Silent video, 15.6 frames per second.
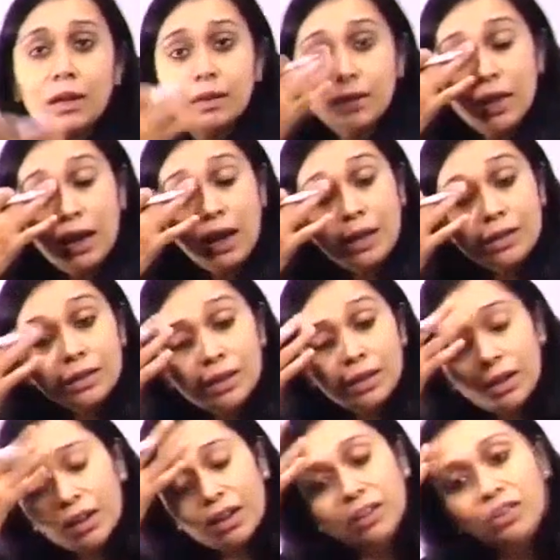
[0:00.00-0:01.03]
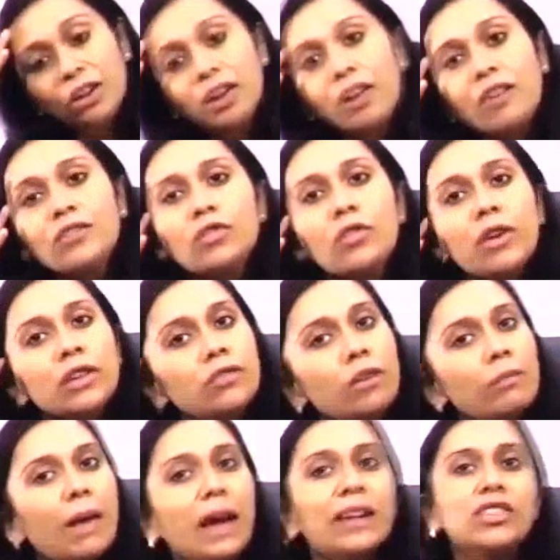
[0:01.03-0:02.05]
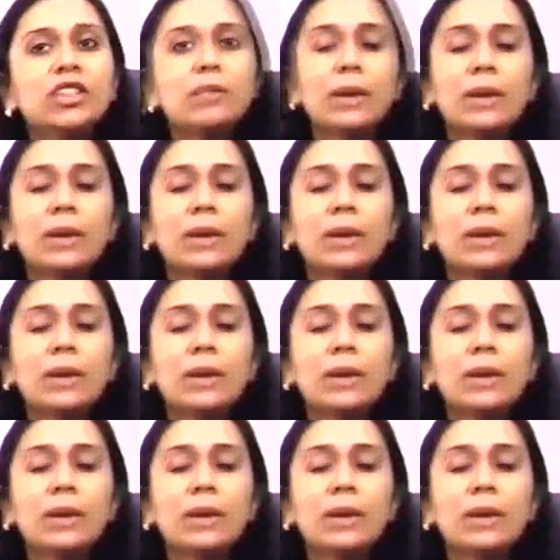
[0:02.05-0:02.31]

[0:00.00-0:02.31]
they ask drug of choice for managing